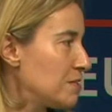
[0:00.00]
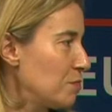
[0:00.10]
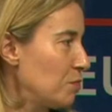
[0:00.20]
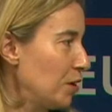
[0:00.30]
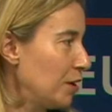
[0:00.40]

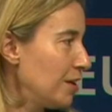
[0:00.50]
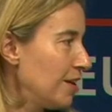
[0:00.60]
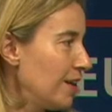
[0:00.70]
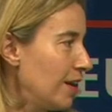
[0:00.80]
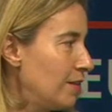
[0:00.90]
something,
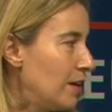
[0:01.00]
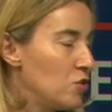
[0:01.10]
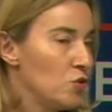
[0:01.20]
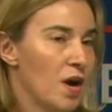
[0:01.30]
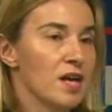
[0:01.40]
and then
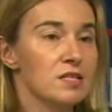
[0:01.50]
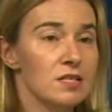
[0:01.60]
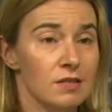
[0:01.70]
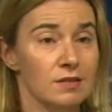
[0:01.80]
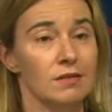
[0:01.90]
you
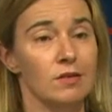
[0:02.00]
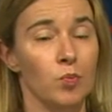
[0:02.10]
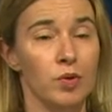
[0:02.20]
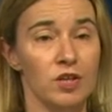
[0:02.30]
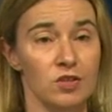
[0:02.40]
ask
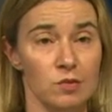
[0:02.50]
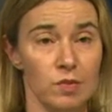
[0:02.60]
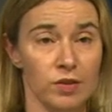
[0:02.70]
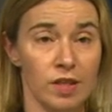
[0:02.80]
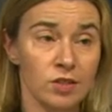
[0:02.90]
opinions
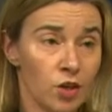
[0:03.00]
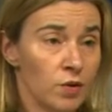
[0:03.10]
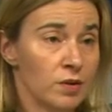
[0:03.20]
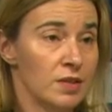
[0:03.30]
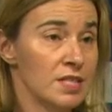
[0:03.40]
about that. No,
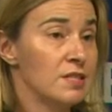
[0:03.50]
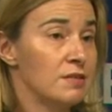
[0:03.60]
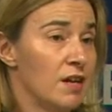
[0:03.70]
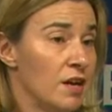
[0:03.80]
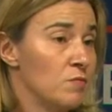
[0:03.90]
this
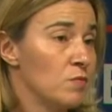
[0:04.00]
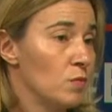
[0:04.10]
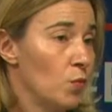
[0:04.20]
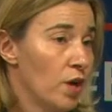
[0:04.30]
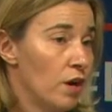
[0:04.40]
time
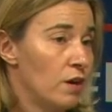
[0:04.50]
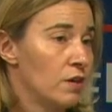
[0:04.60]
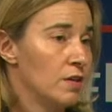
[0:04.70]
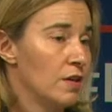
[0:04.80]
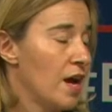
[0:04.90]
we are
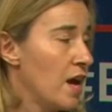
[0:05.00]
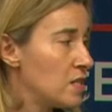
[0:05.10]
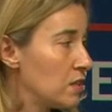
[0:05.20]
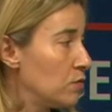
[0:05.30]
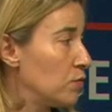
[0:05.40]

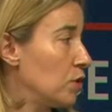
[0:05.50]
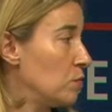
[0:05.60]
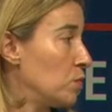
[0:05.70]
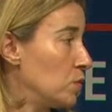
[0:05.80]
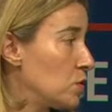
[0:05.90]
asking for
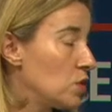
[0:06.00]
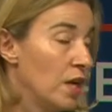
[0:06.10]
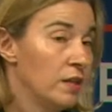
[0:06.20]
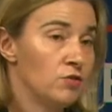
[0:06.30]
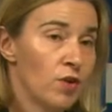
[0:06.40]
inputs
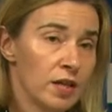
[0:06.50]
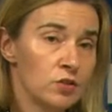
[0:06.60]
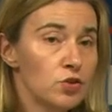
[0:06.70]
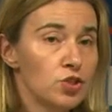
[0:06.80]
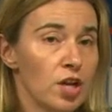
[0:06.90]
and trying
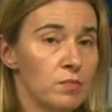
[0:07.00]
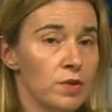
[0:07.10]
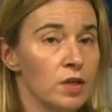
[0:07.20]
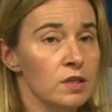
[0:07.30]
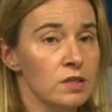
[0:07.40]
to shape
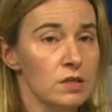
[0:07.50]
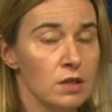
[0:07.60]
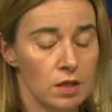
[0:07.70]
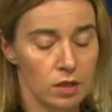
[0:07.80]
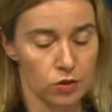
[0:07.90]
things
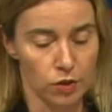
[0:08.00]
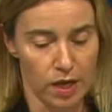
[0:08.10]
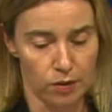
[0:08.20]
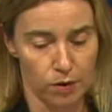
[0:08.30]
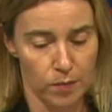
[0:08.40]

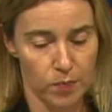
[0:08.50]
together.